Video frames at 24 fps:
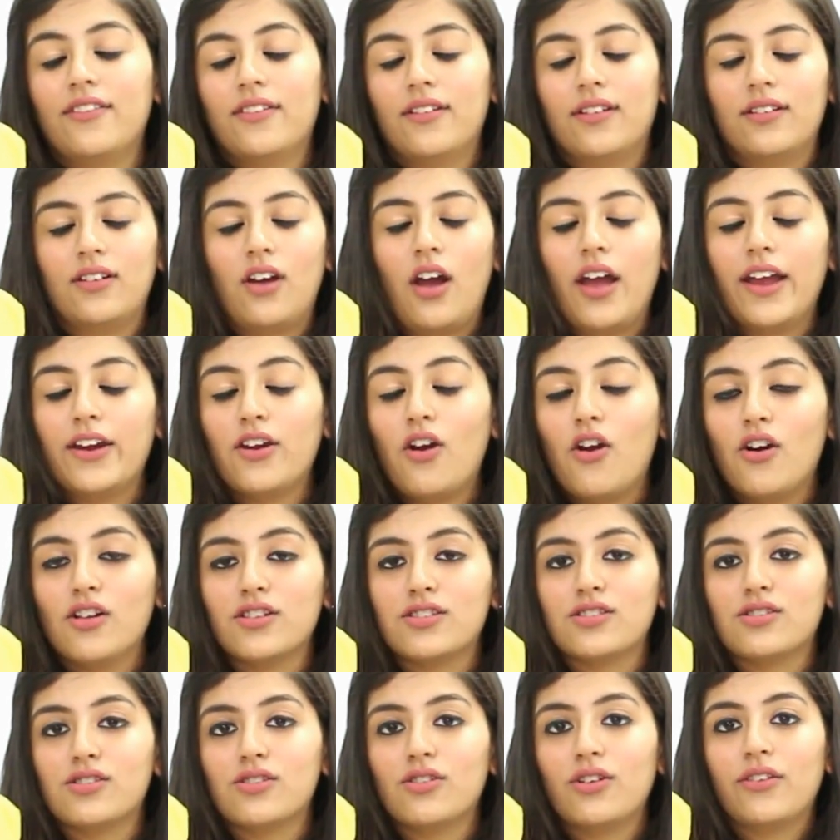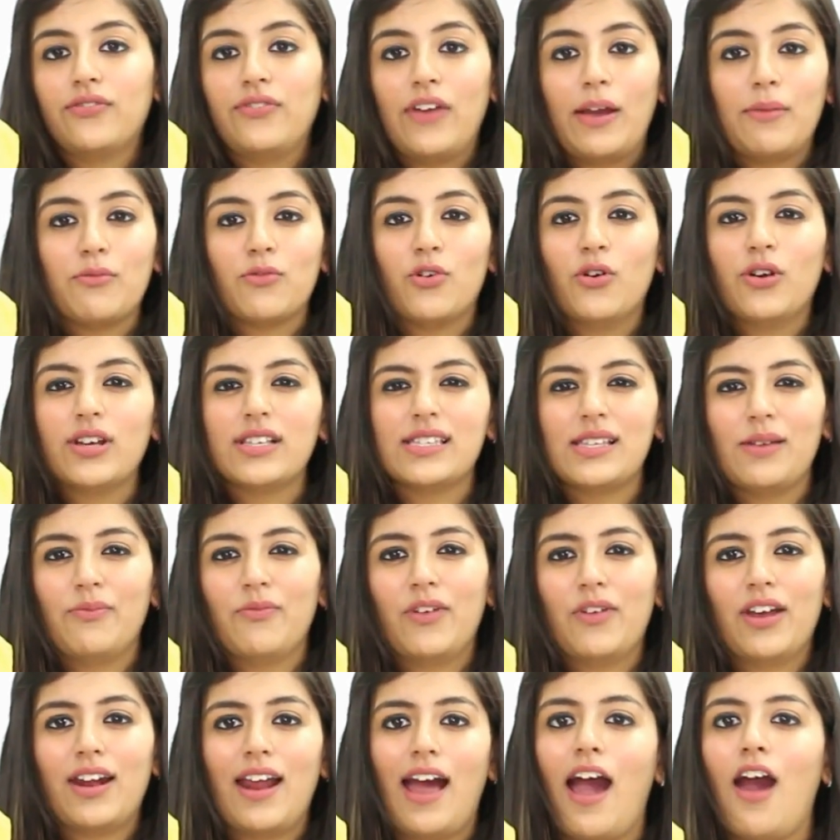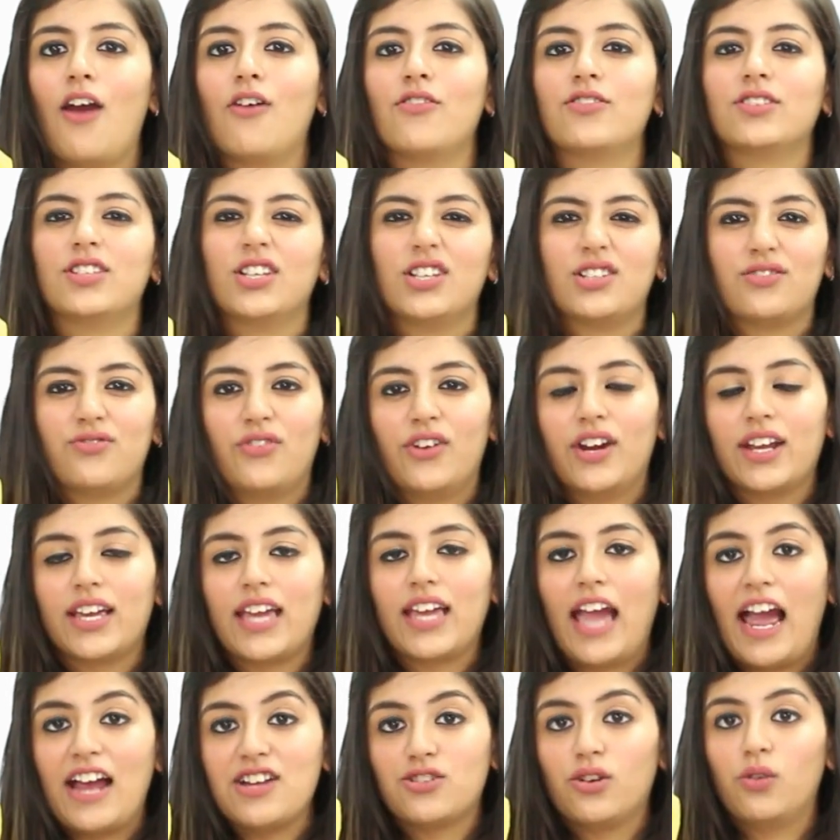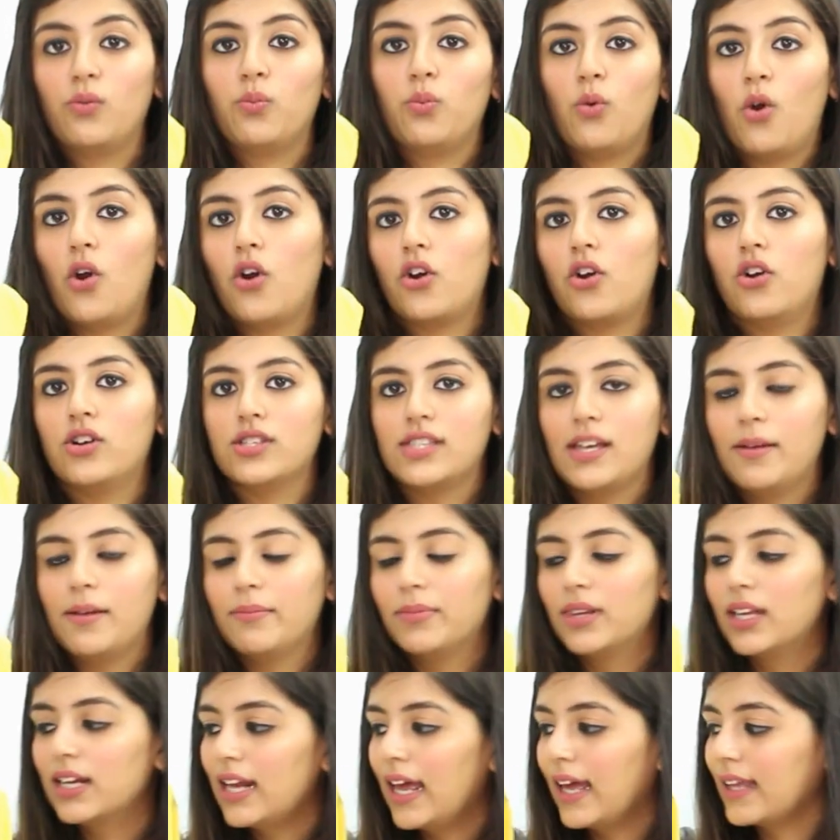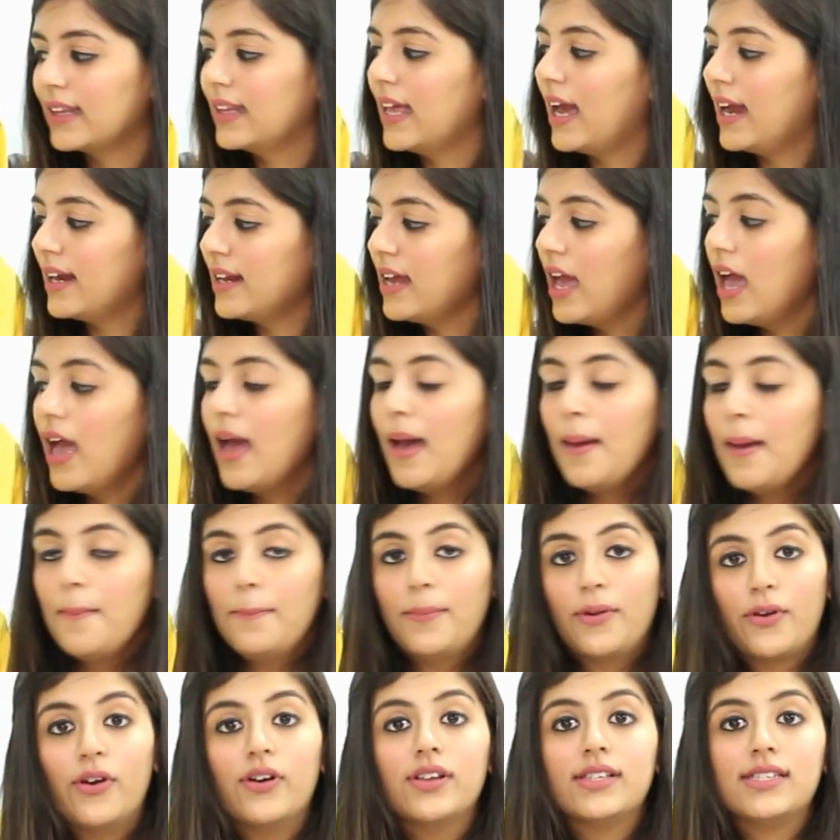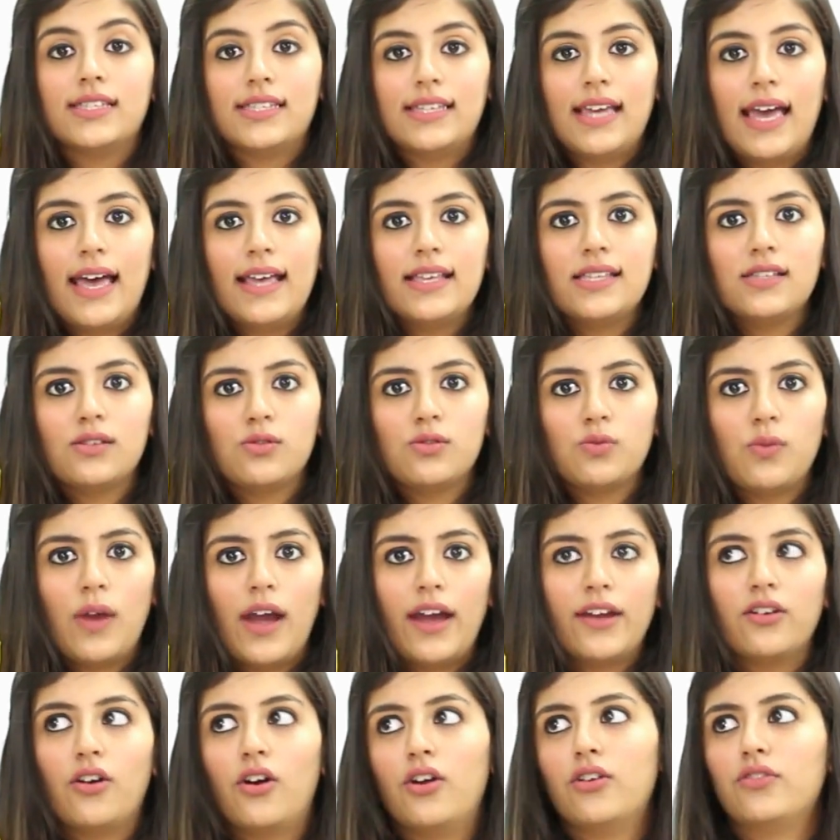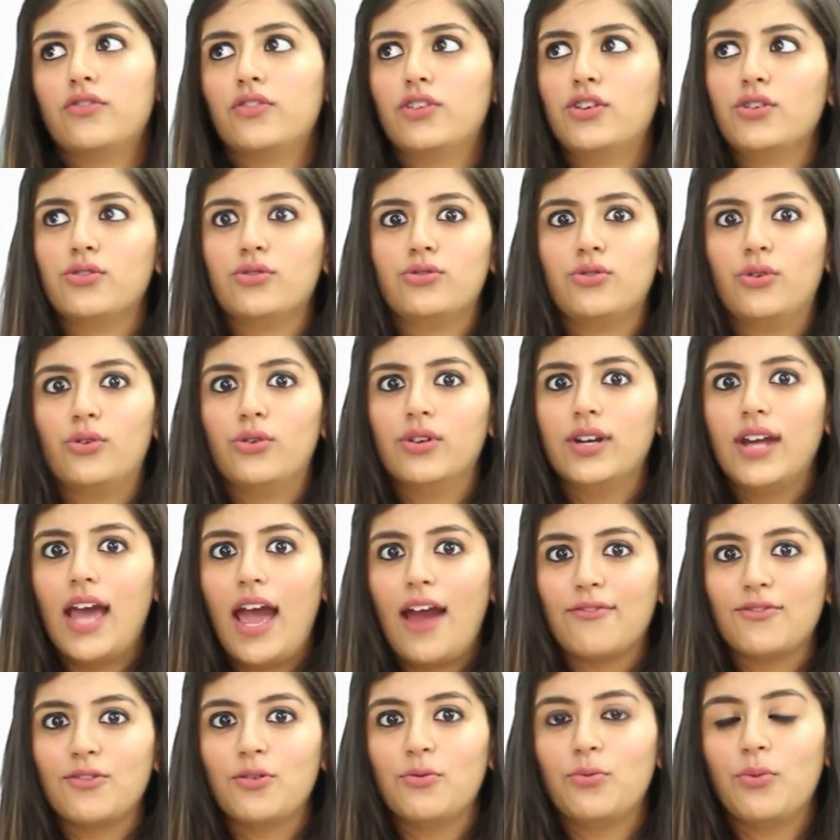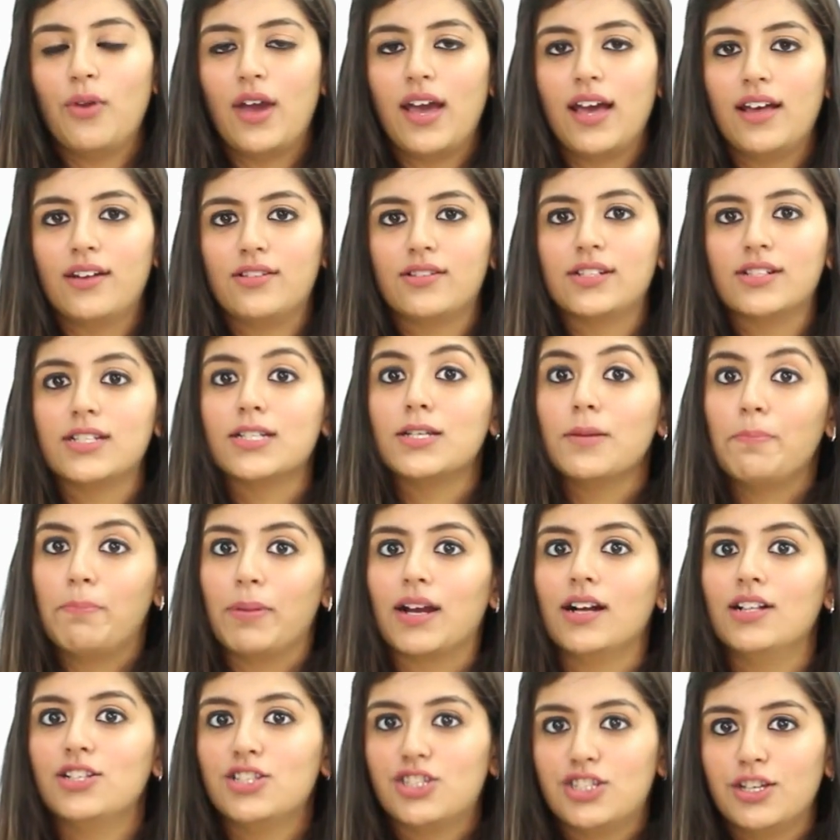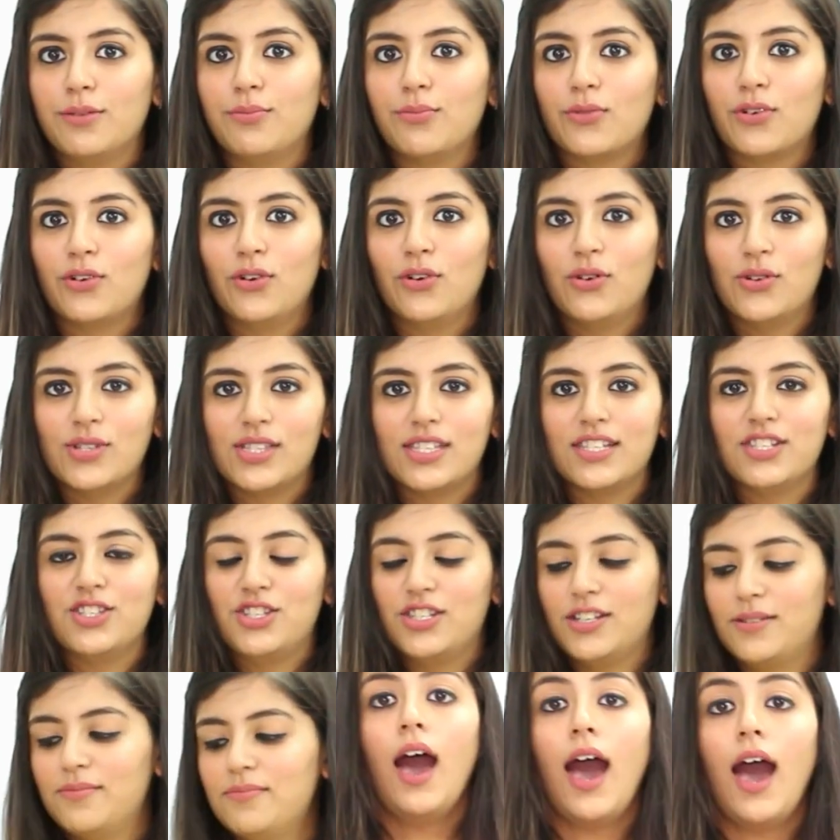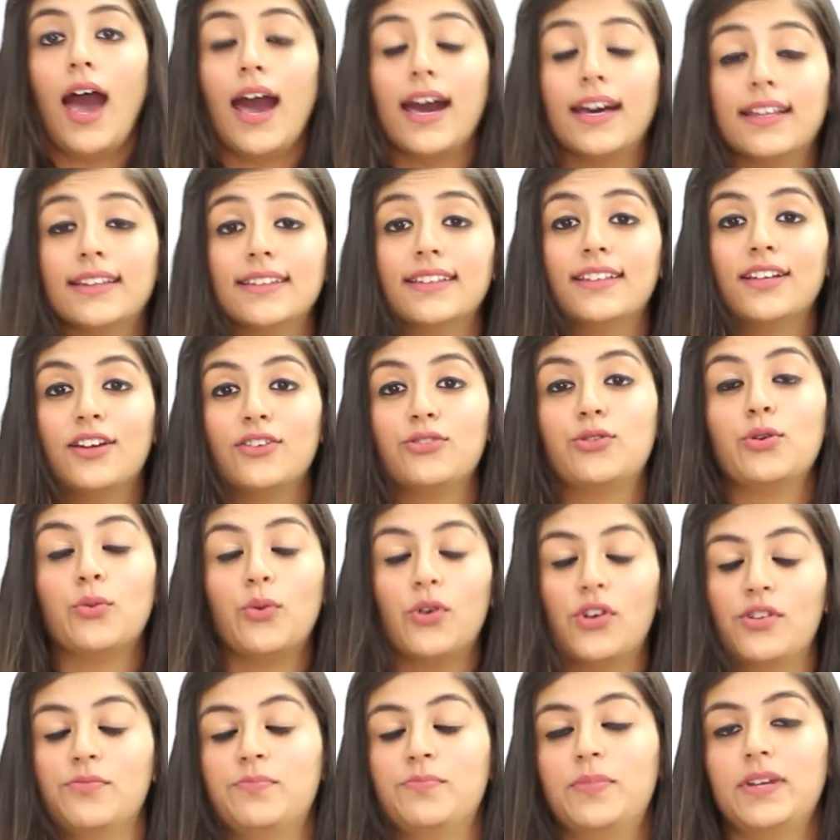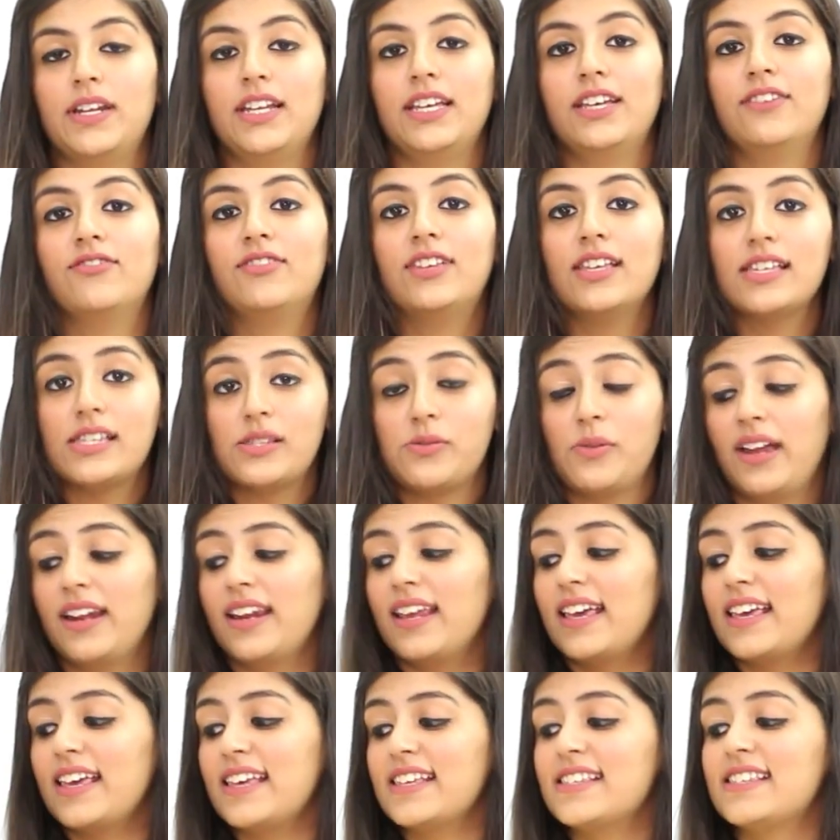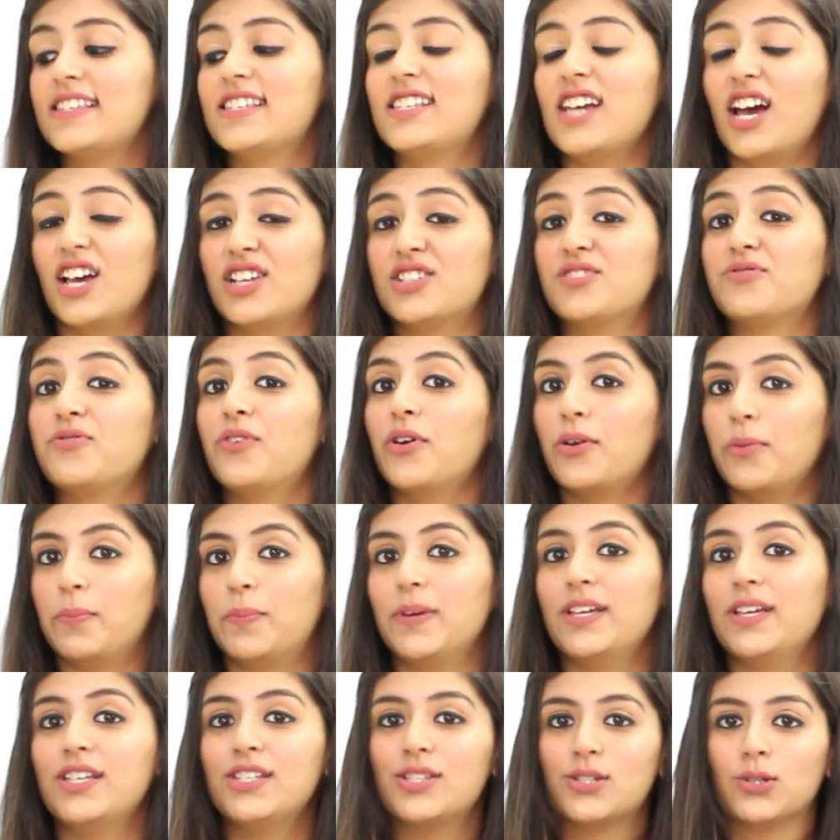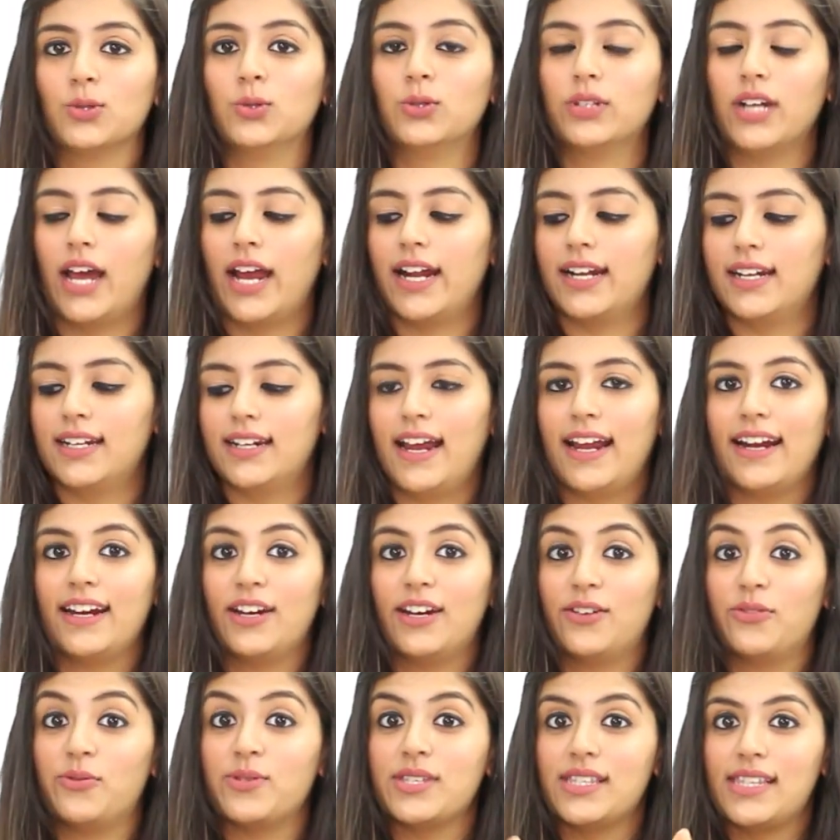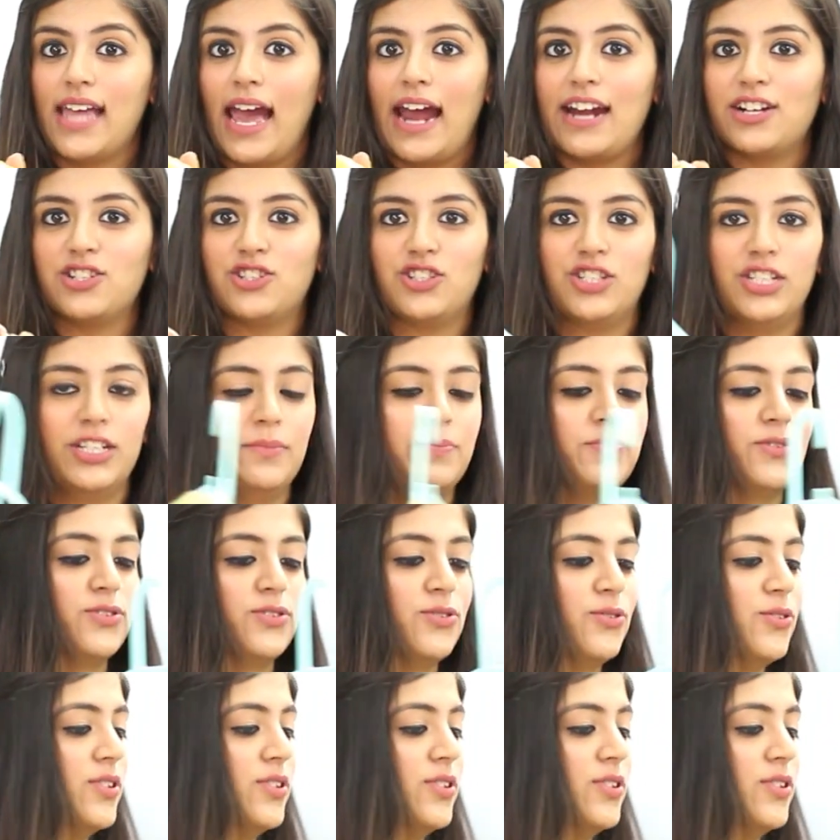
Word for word: and also if I'm going somewhere out just for a casual walk or something like that because yes why not you don't have to wear typical gym clothes in gym and you won't believe this one is just for rupees 299 it was that cheap so